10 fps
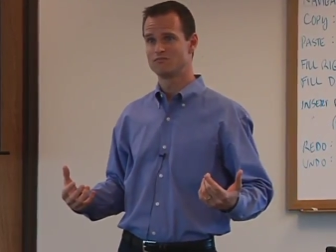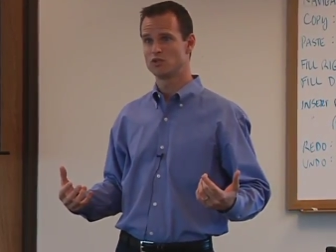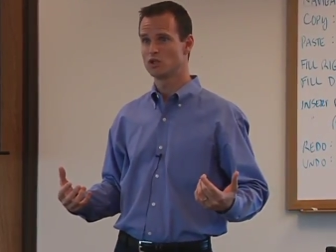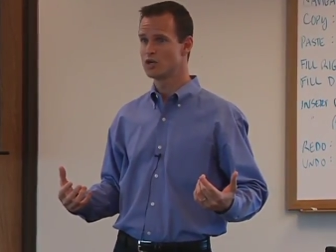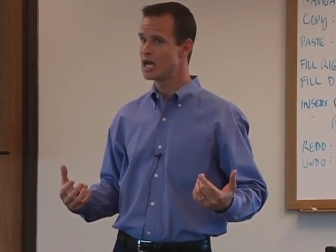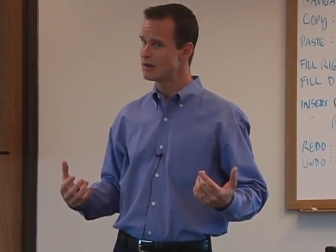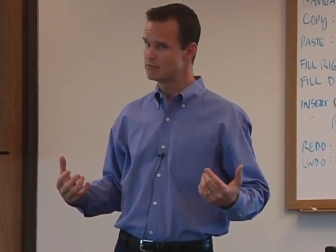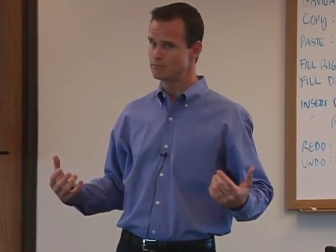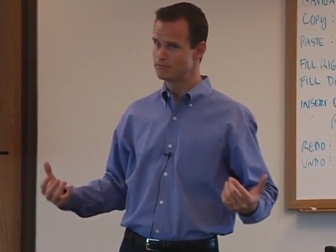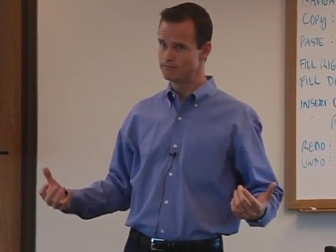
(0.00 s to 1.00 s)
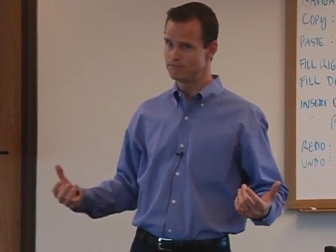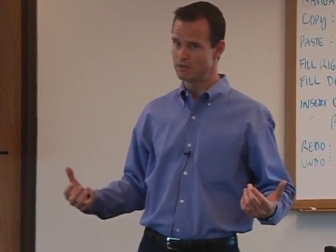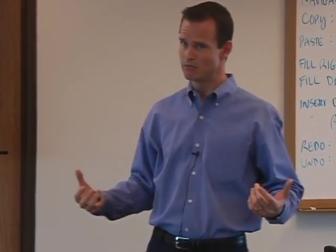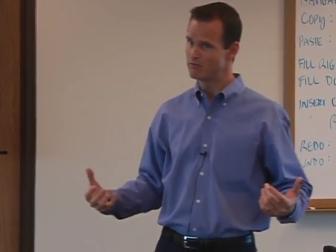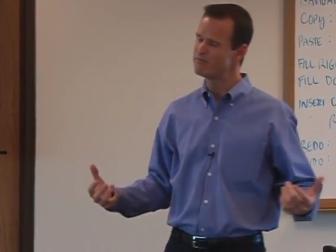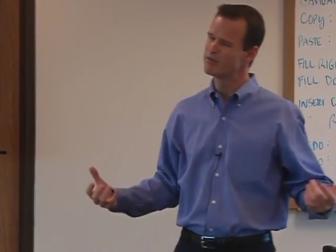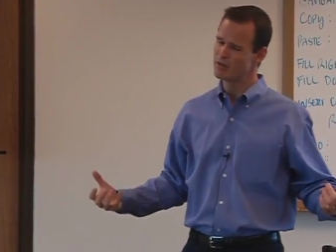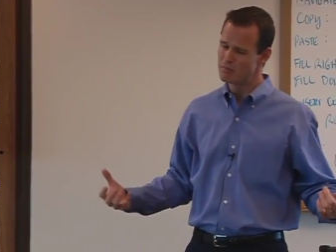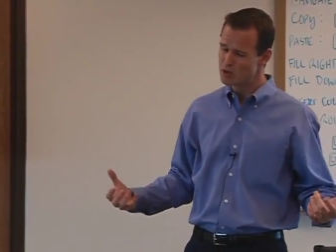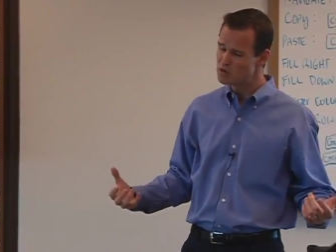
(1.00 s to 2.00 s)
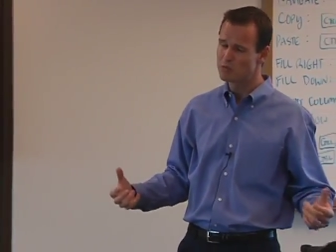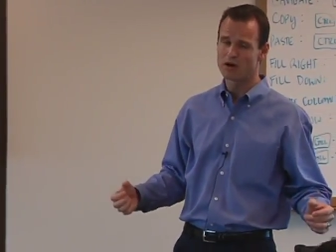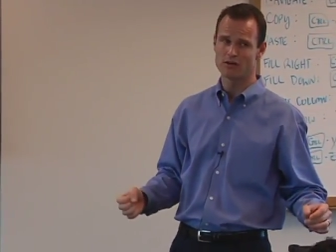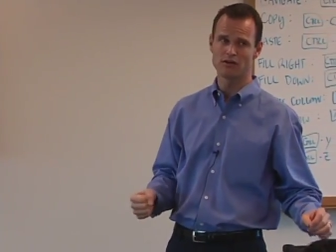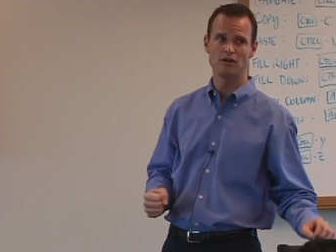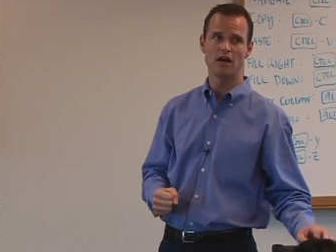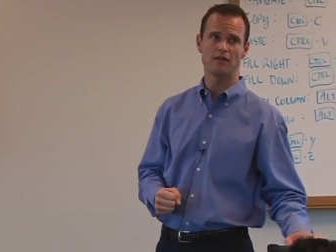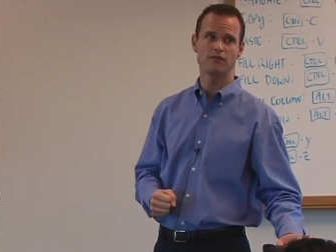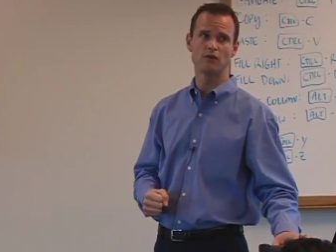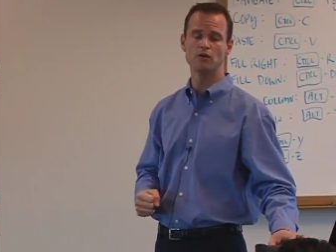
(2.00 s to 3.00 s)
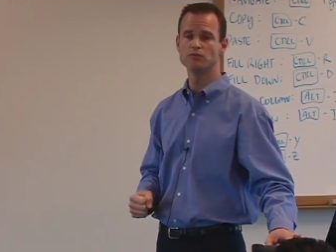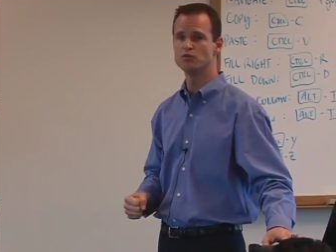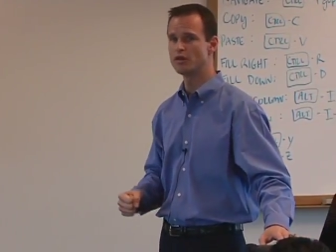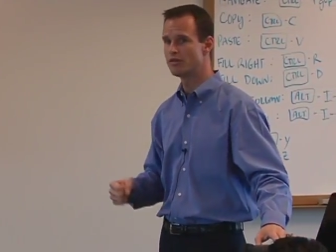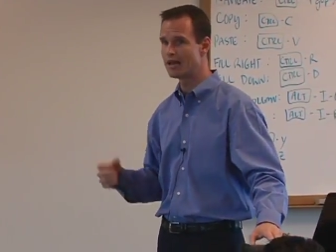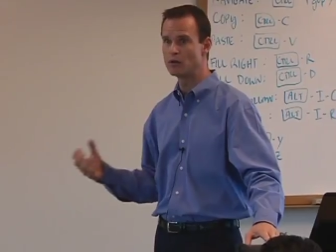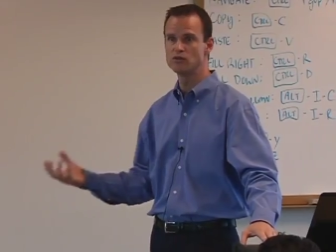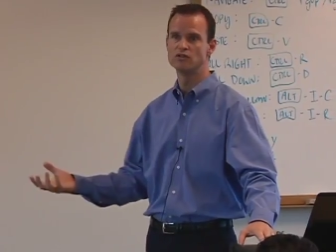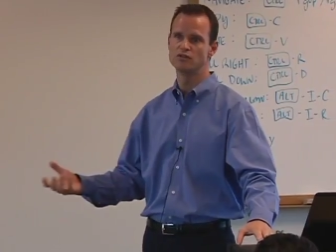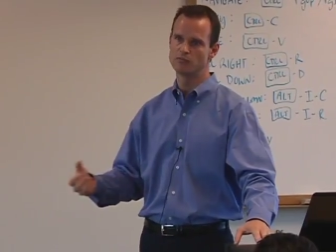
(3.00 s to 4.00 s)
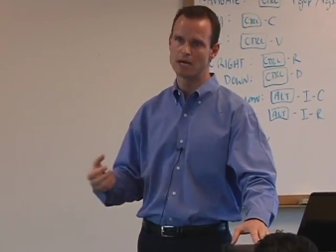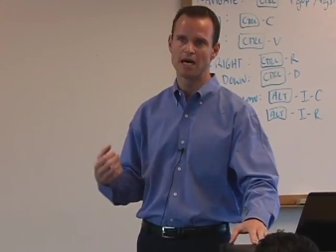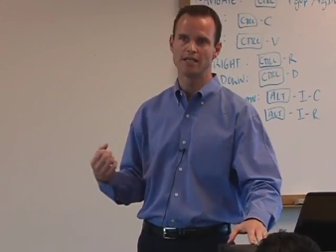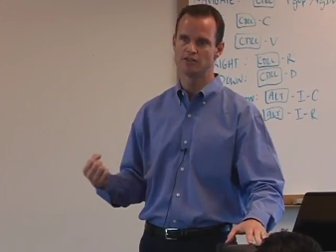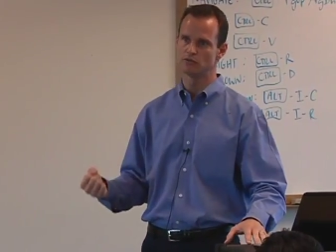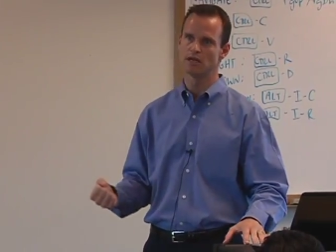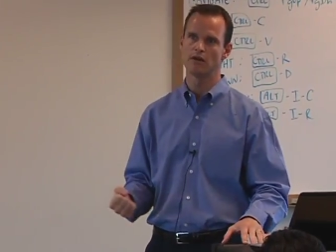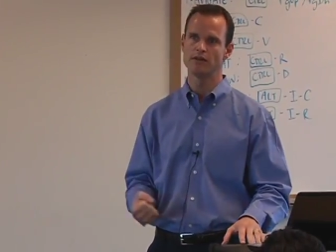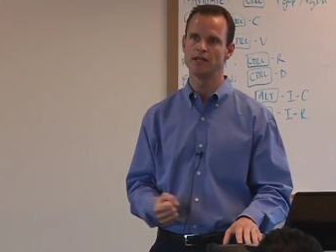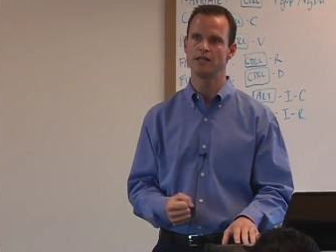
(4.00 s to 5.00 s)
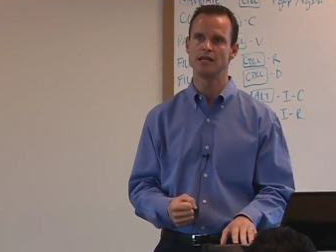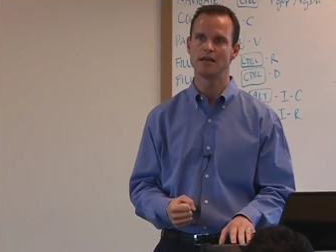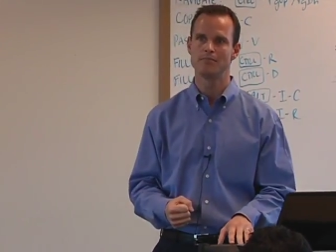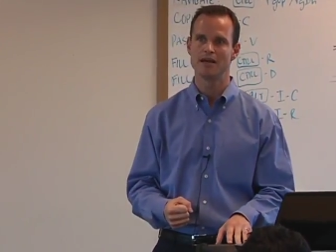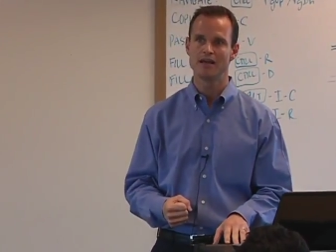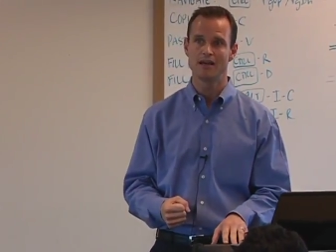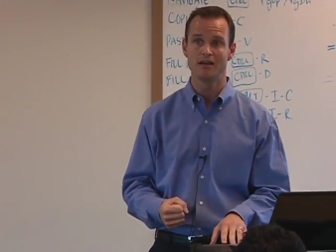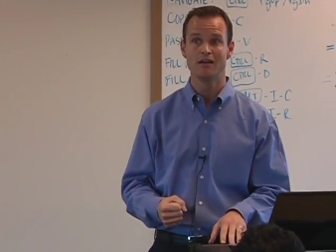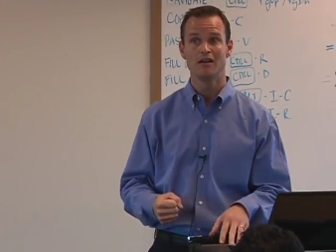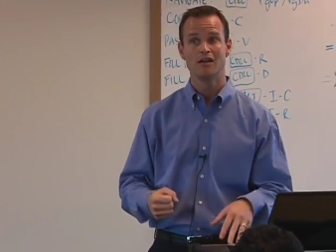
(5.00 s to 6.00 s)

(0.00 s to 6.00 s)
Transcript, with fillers: They're not, you know, for the most part, they're not firms with thousands of bodies around that need to get paid.